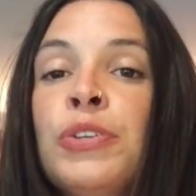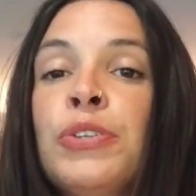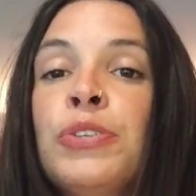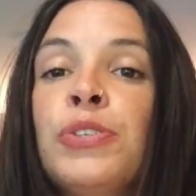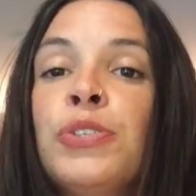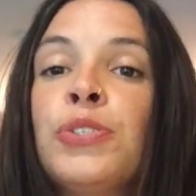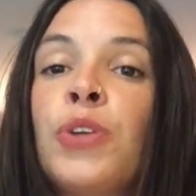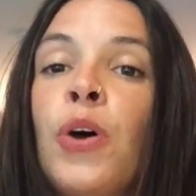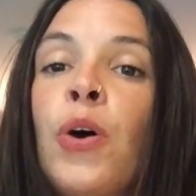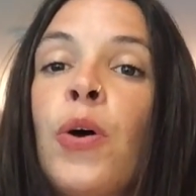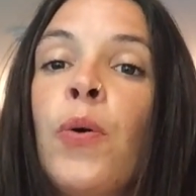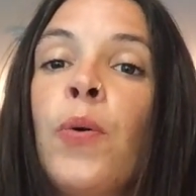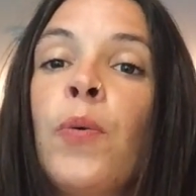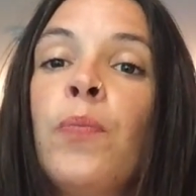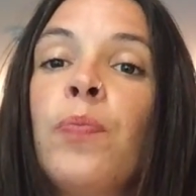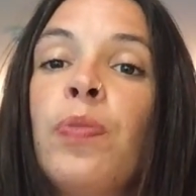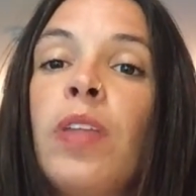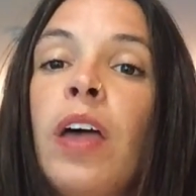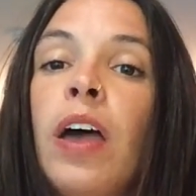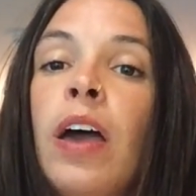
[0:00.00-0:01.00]

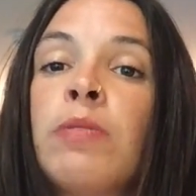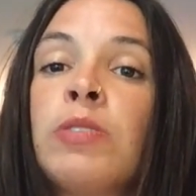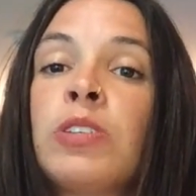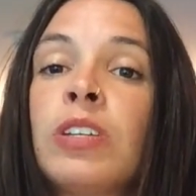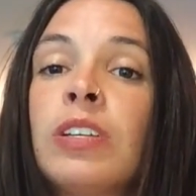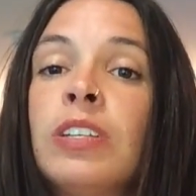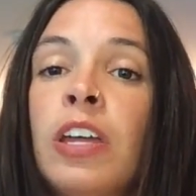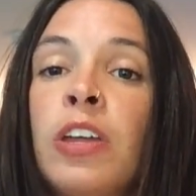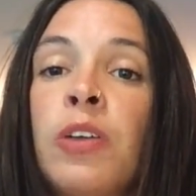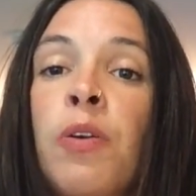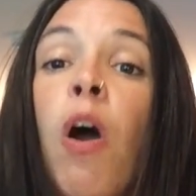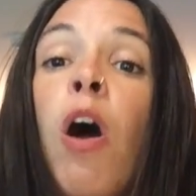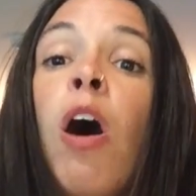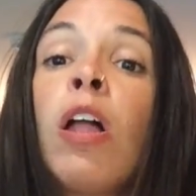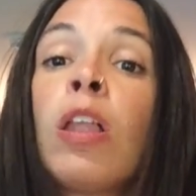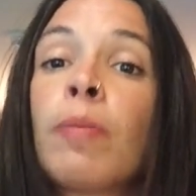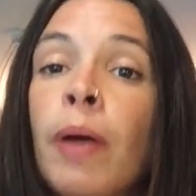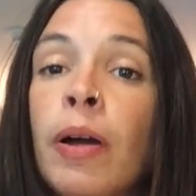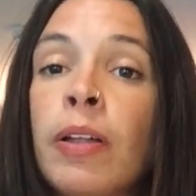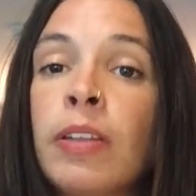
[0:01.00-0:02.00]
So I was going to tell you
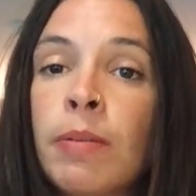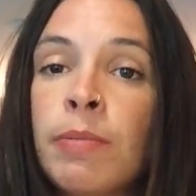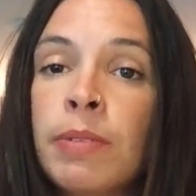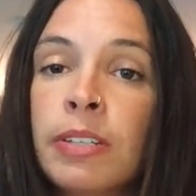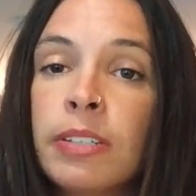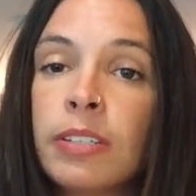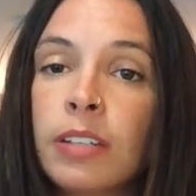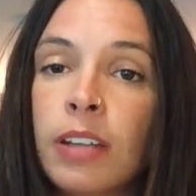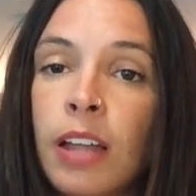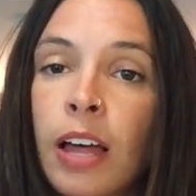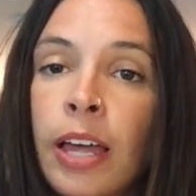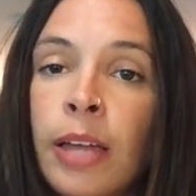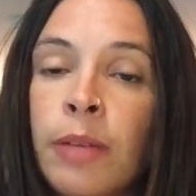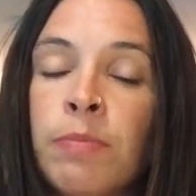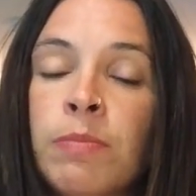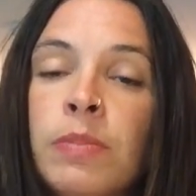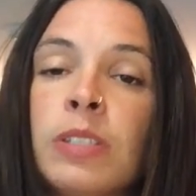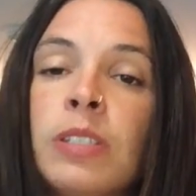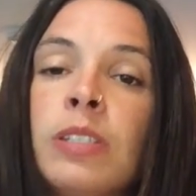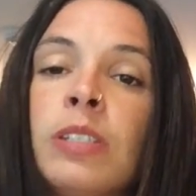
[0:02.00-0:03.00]
all about lemons and
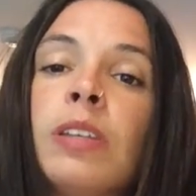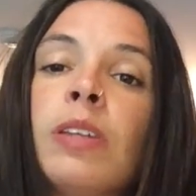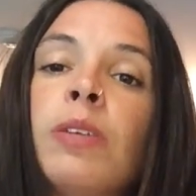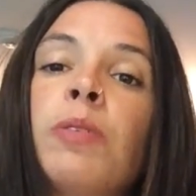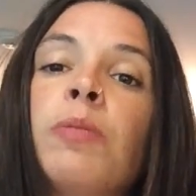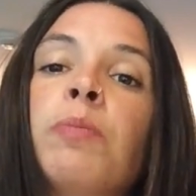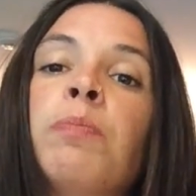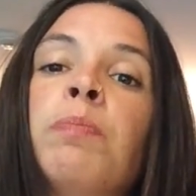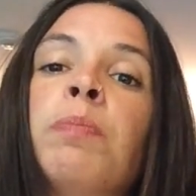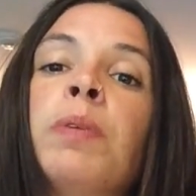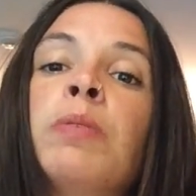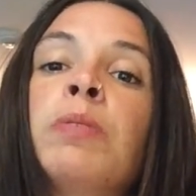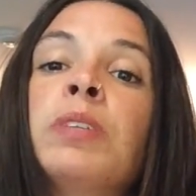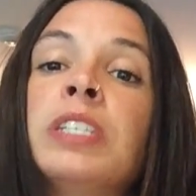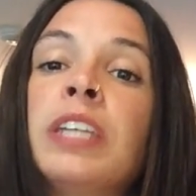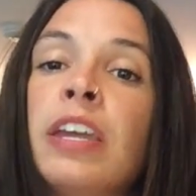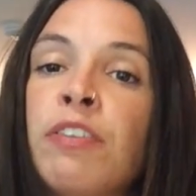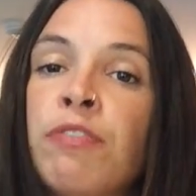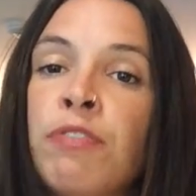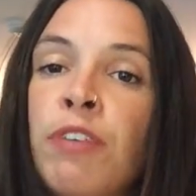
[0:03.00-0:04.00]
limes, but it would
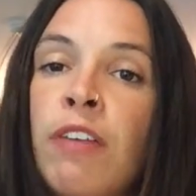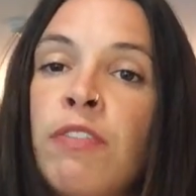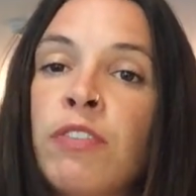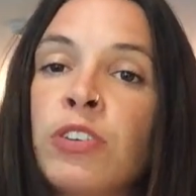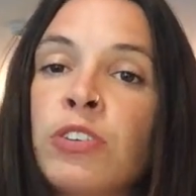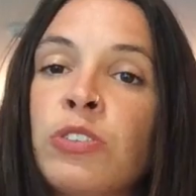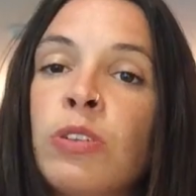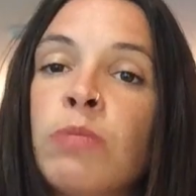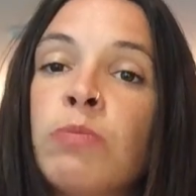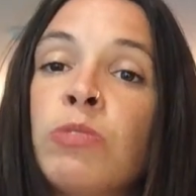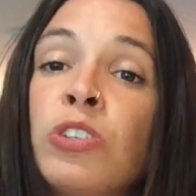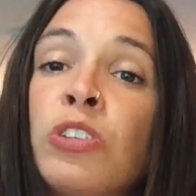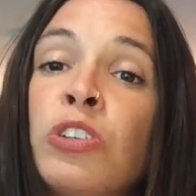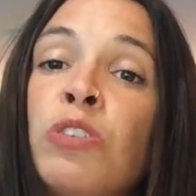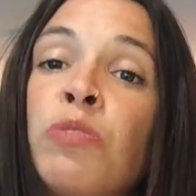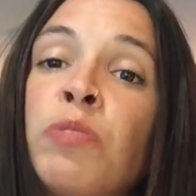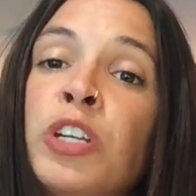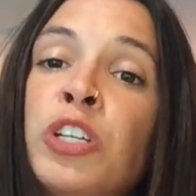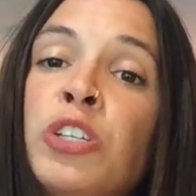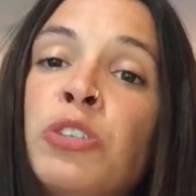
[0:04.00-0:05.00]
take forever. So I'm just
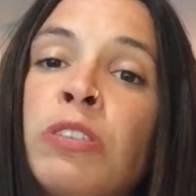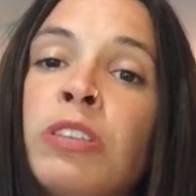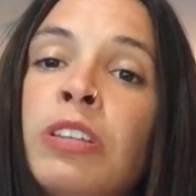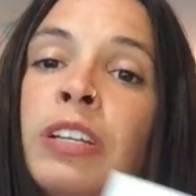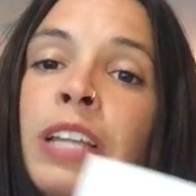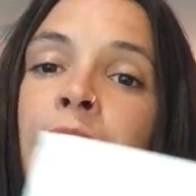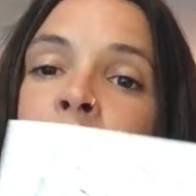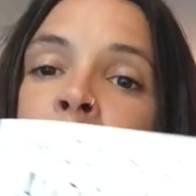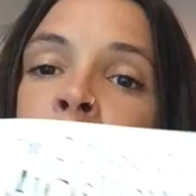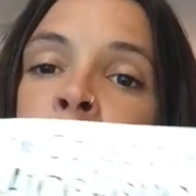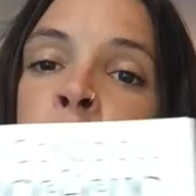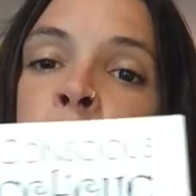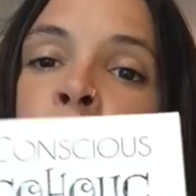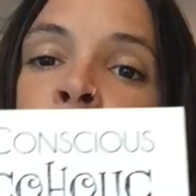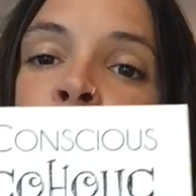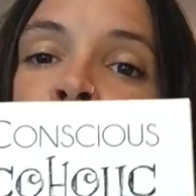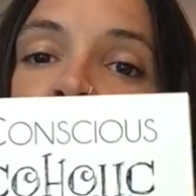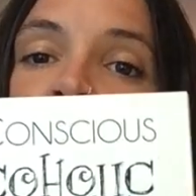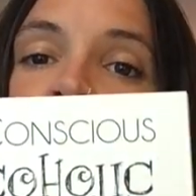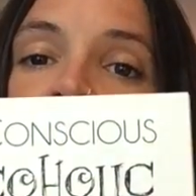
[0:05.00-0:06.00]
going to read you a little
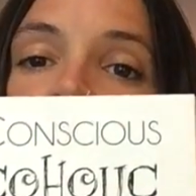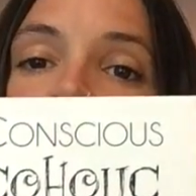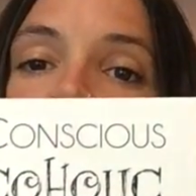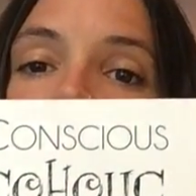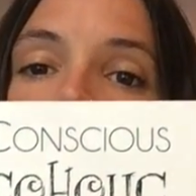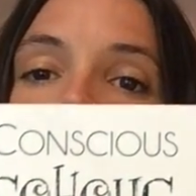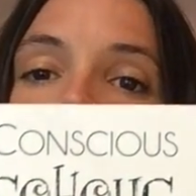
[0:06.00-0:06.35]
excerpt from my